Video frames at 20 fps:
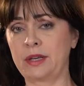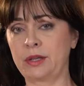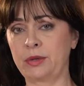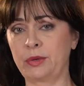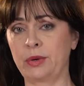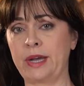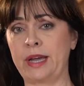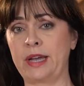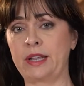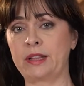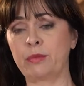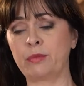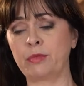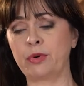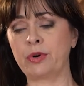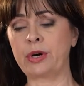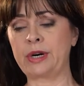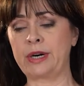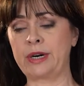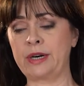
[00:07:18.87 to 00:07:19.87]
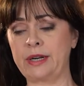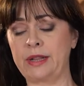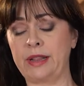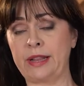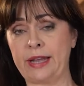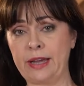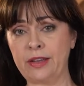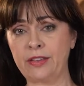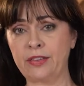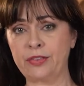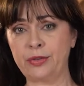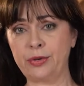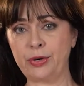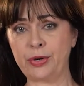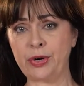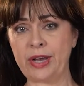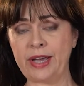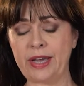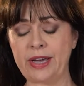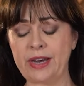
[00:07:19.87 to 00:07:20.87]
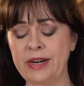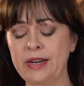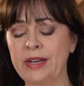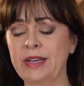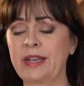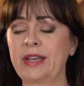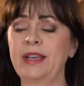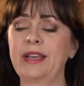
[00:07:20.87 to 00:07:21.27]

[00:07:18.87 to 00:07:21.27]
to add more length to your hair.